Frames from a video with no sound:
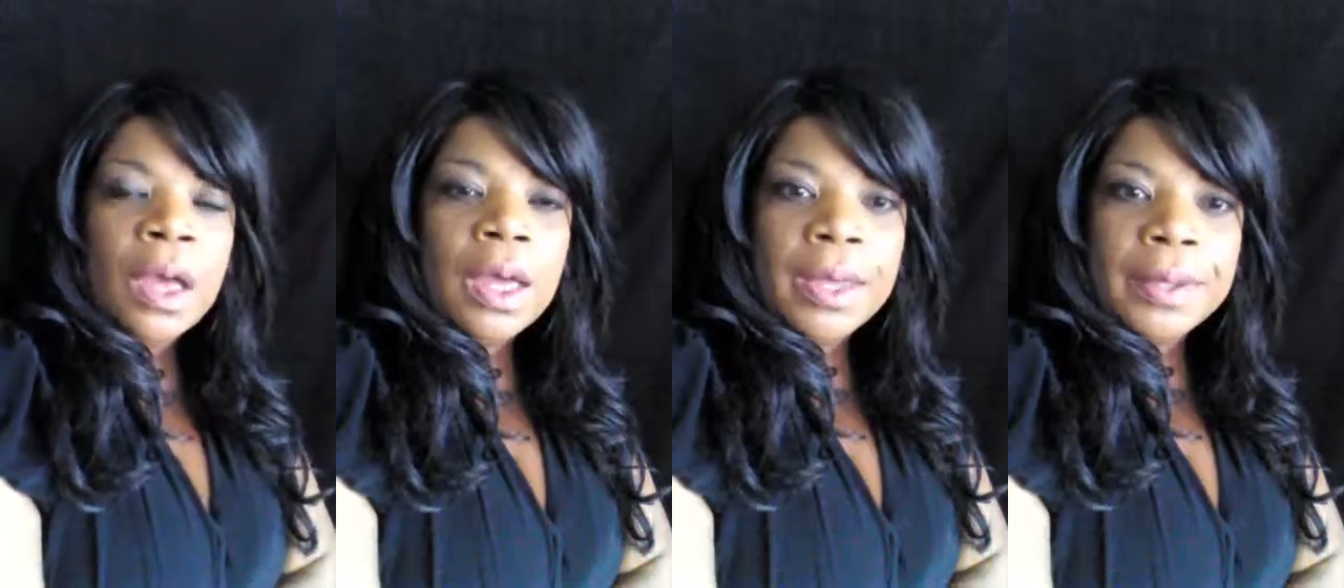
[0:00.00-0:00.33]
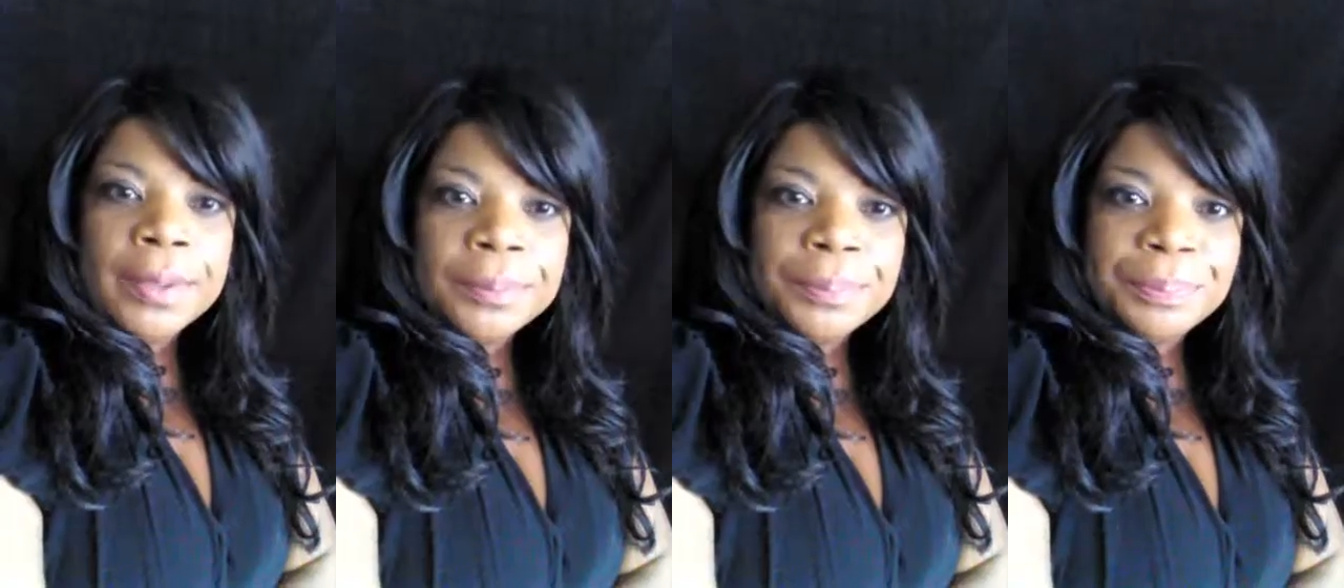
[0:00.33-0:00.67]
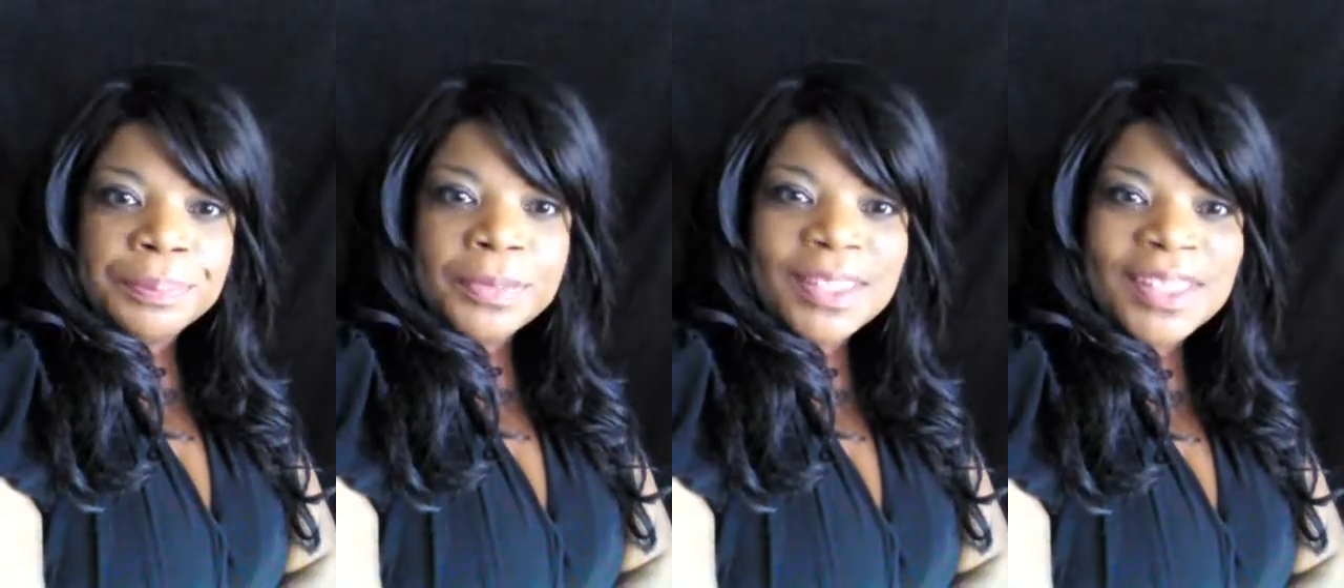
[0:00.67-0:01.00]

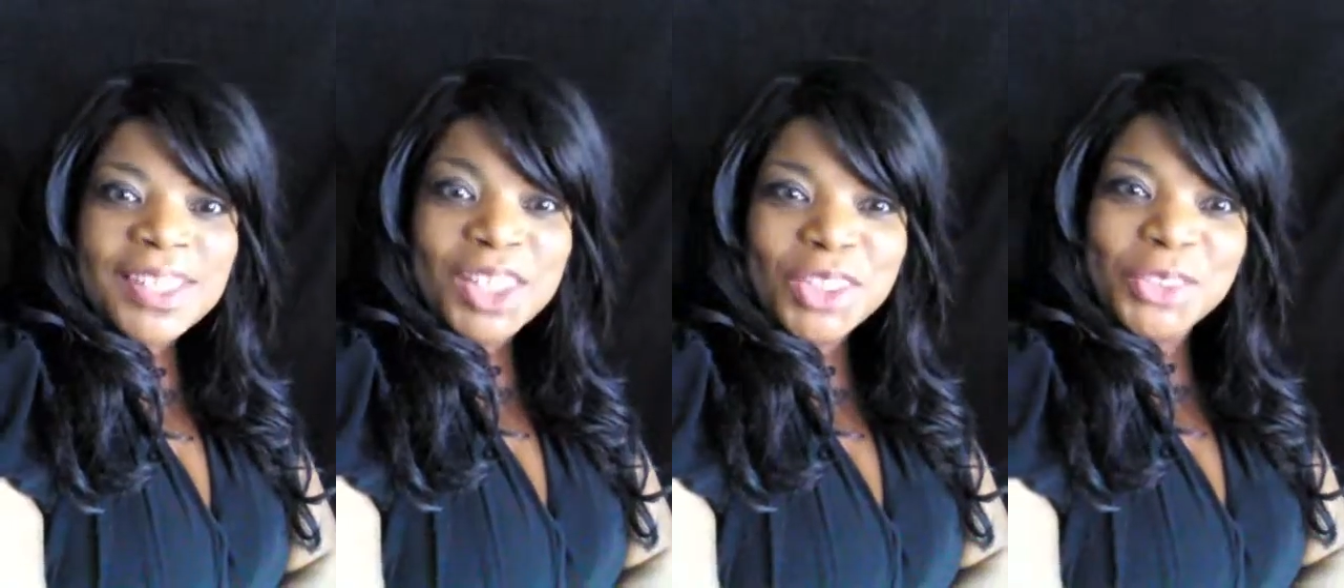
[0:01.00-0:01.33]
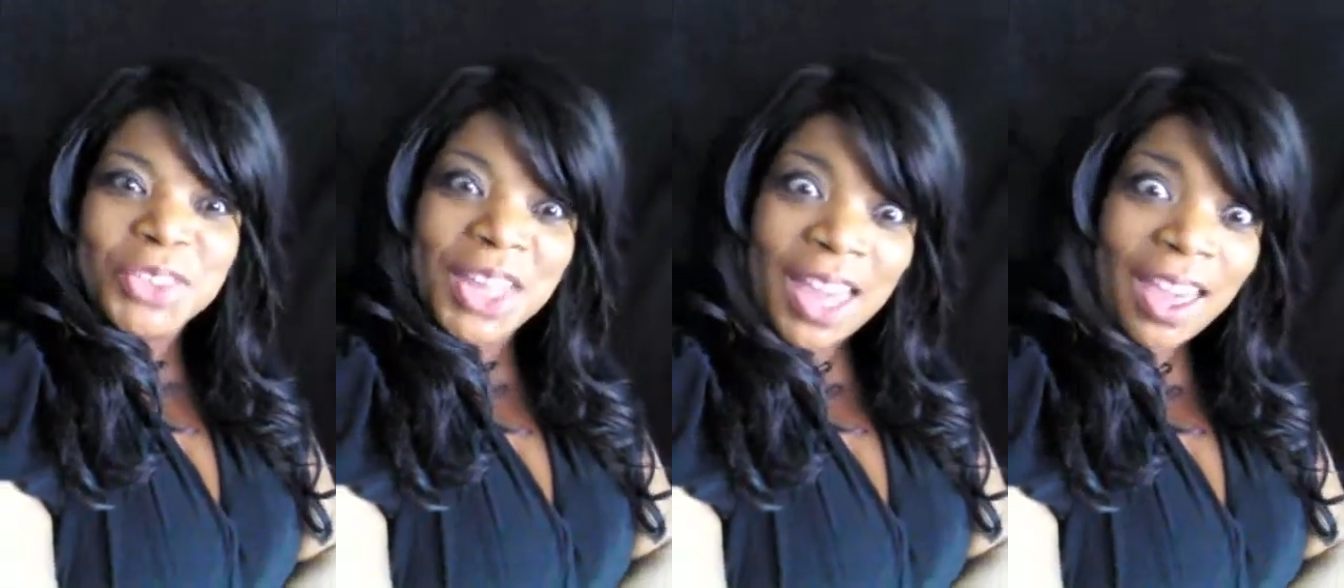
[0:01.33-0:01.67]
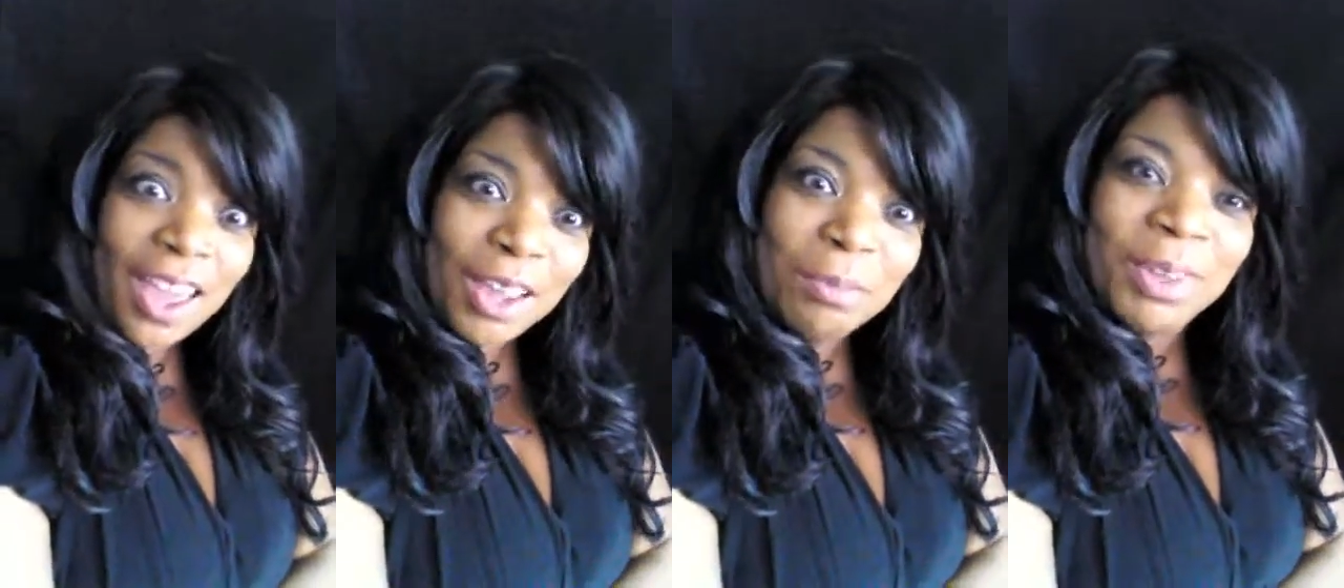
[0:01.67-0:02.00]
a Steelers
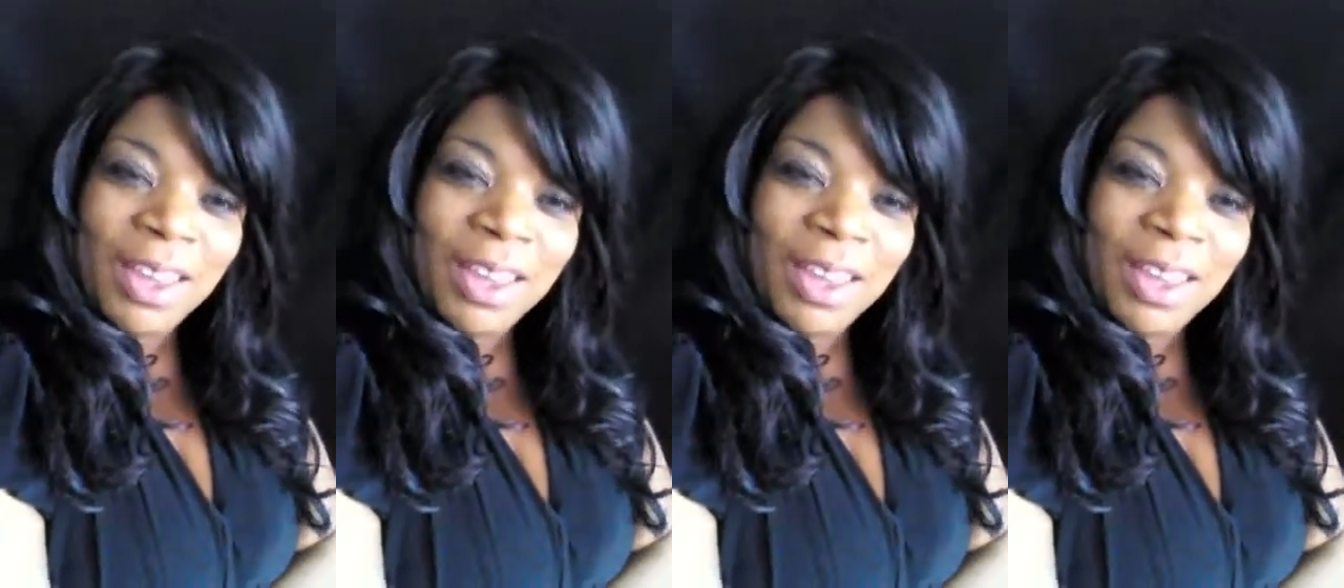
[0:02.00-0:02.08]
game.